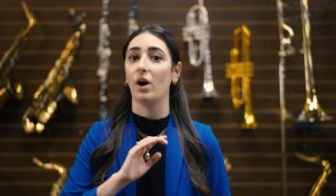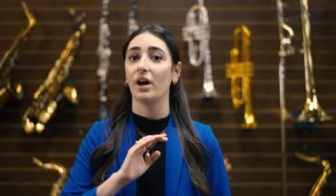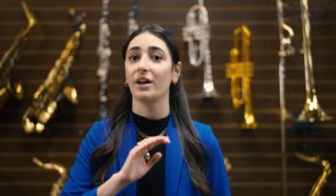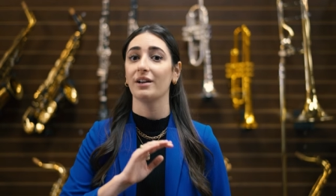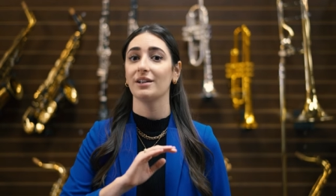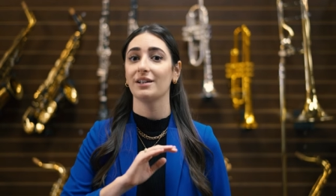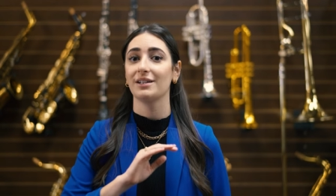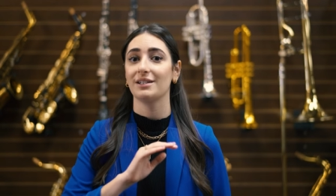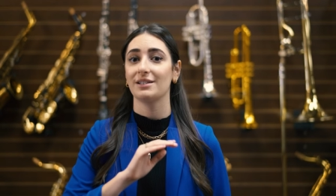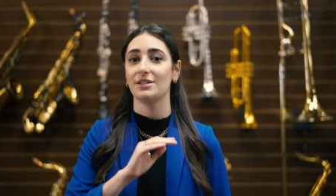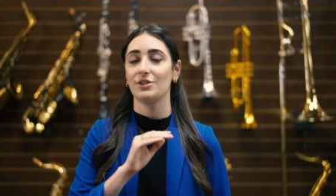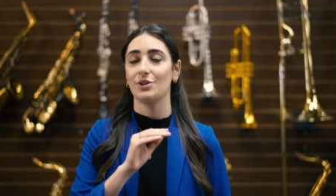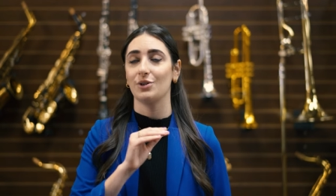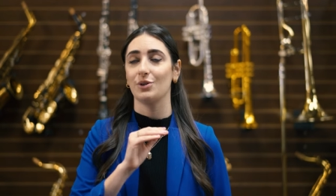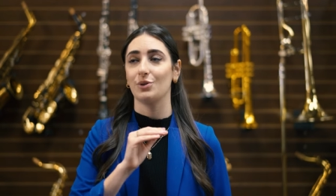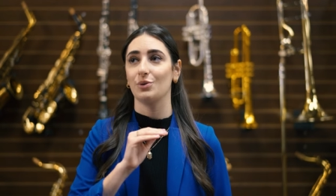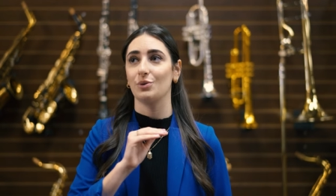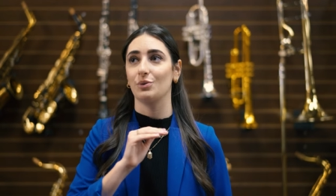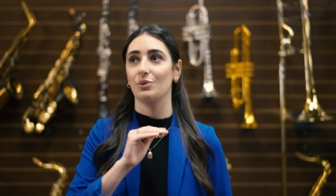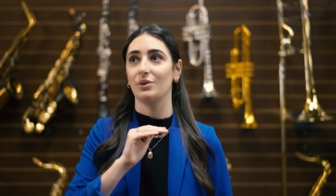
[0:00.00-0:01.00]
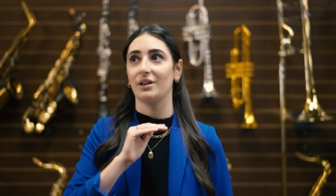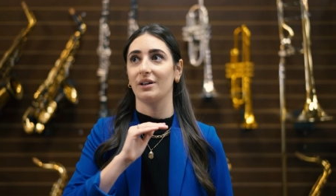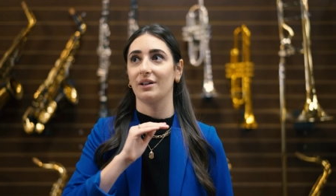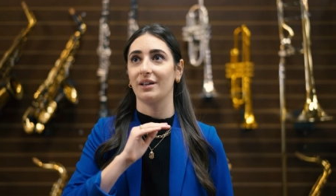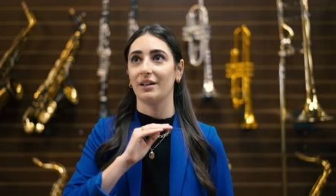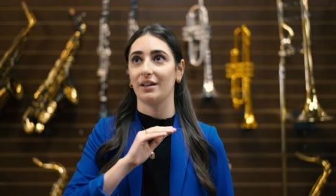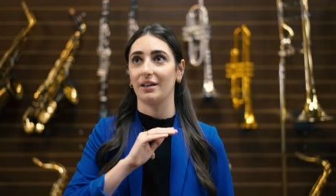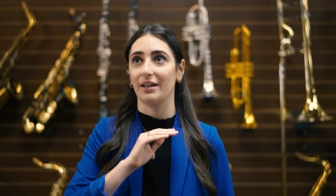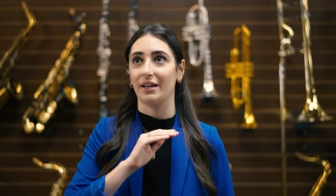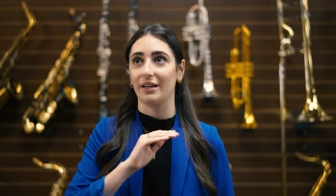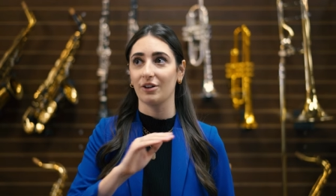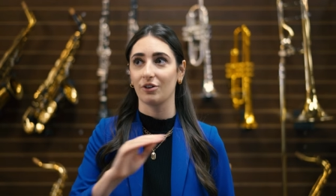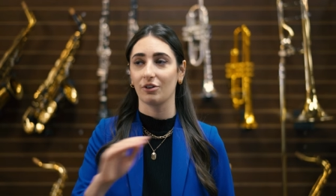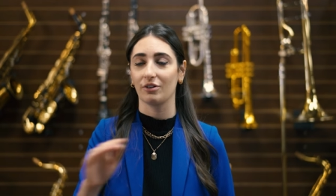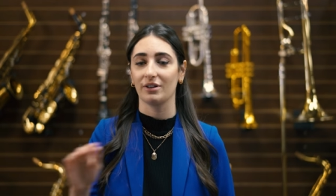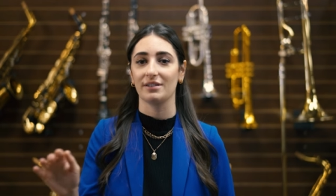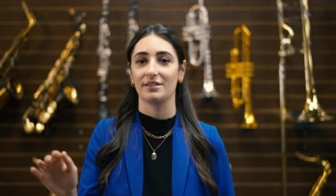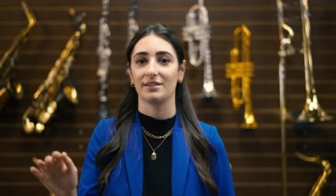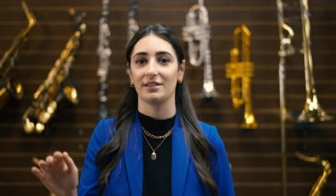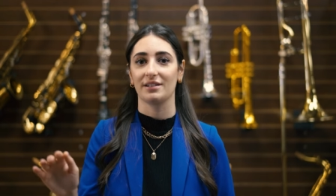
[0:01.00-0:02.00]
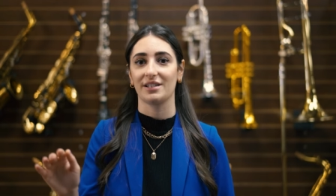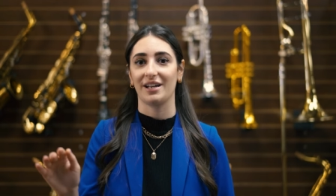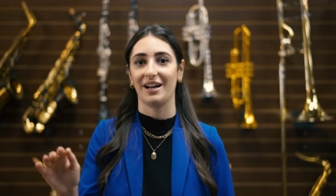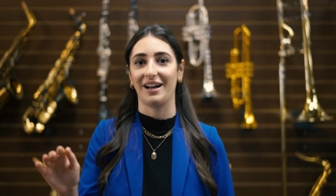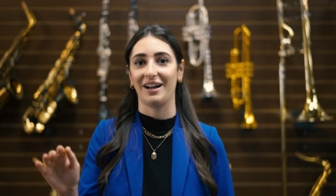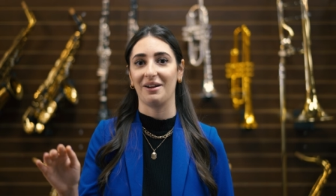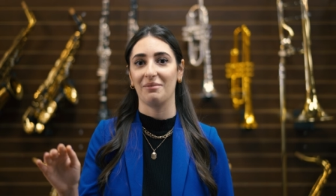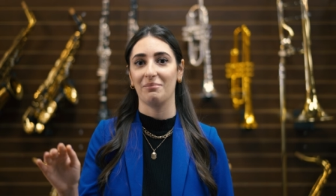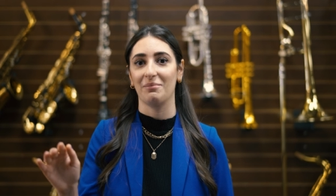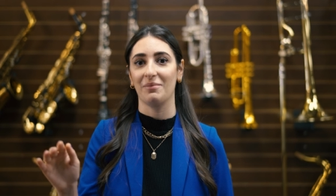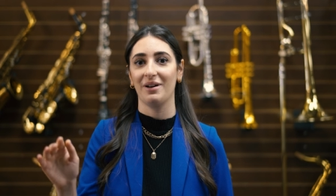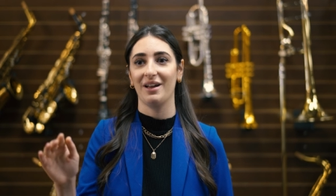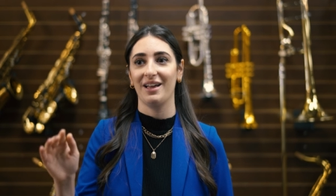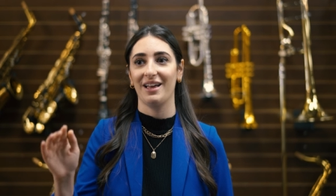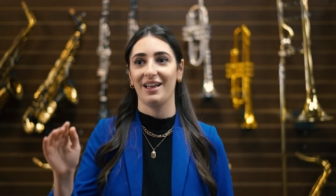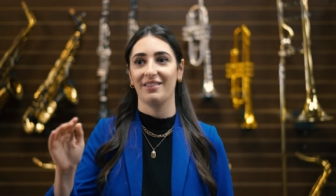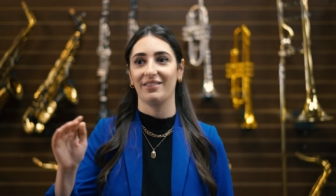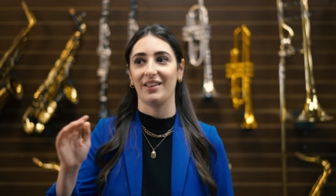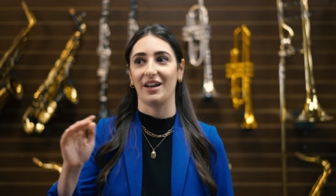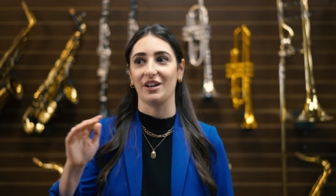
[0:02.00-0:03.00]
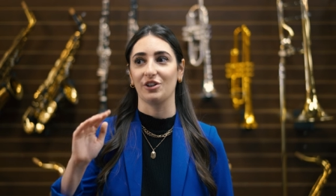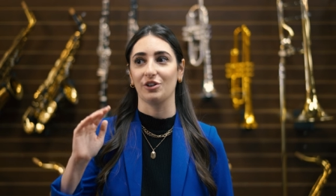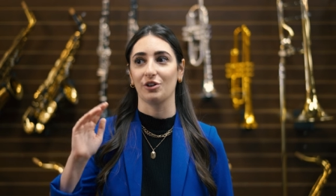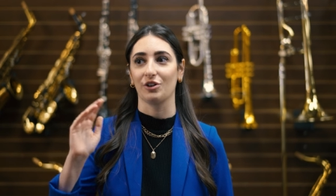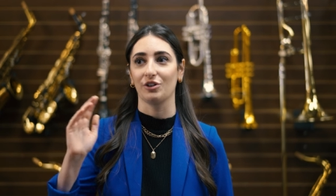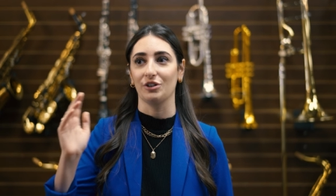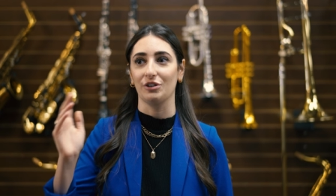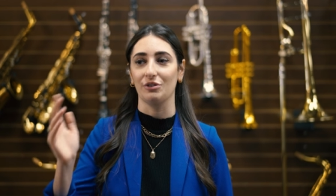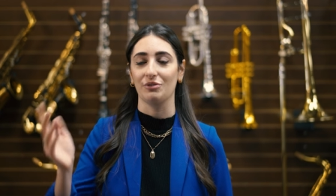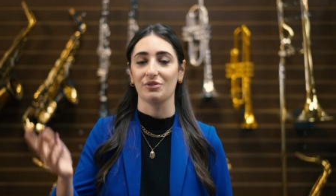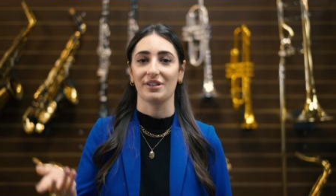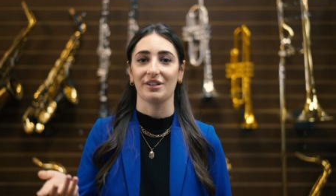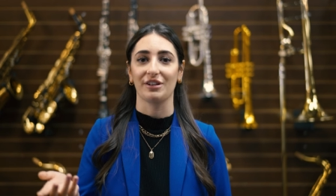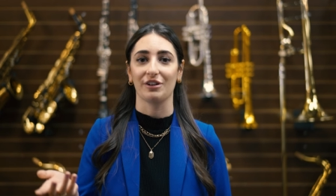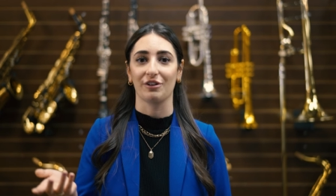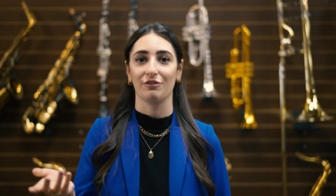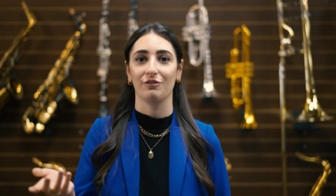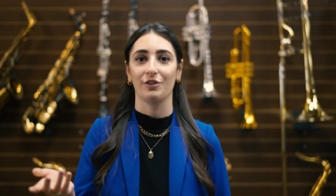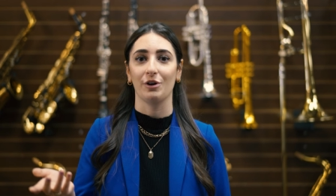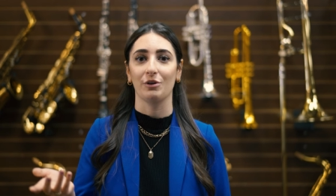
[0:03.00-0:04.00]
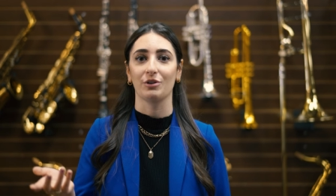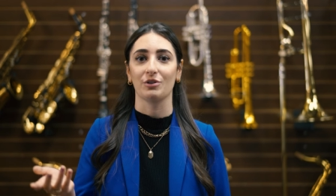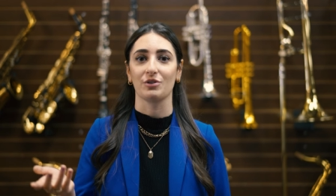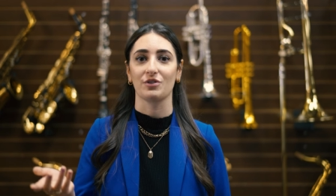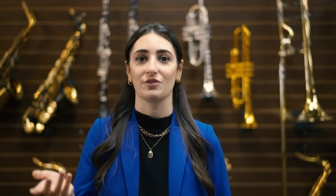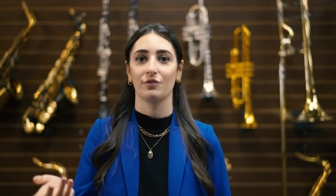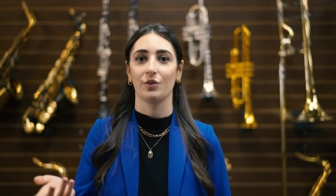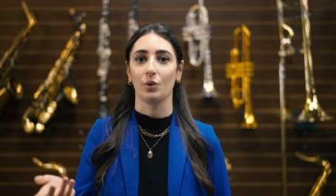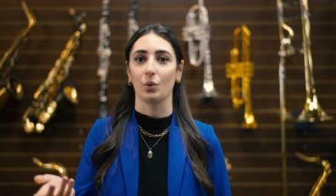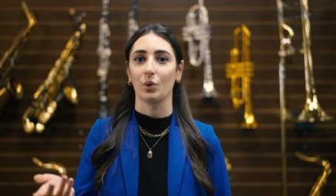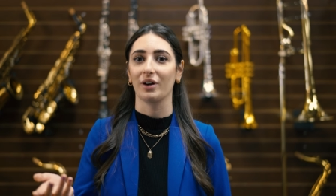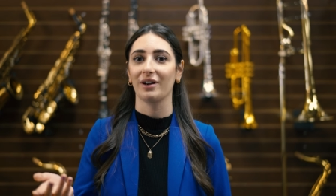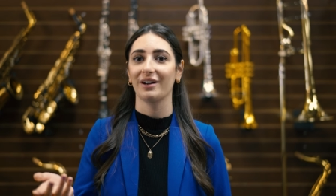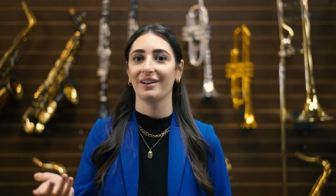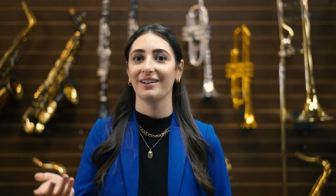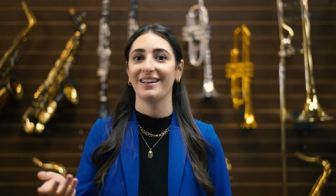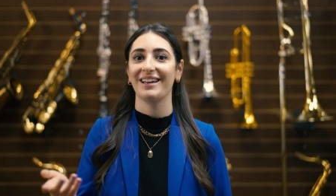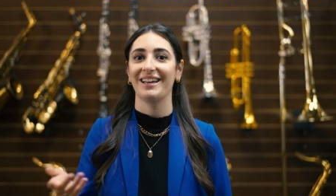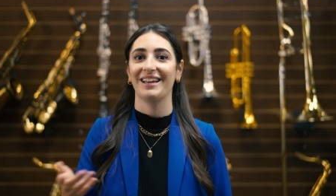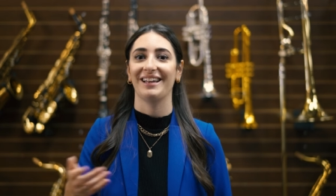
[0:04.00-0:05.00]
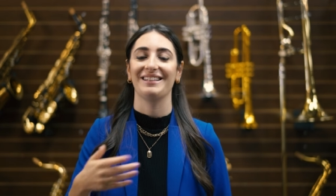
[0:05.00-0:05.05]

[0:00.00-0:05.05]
One, to increase the time that you're using your photos for,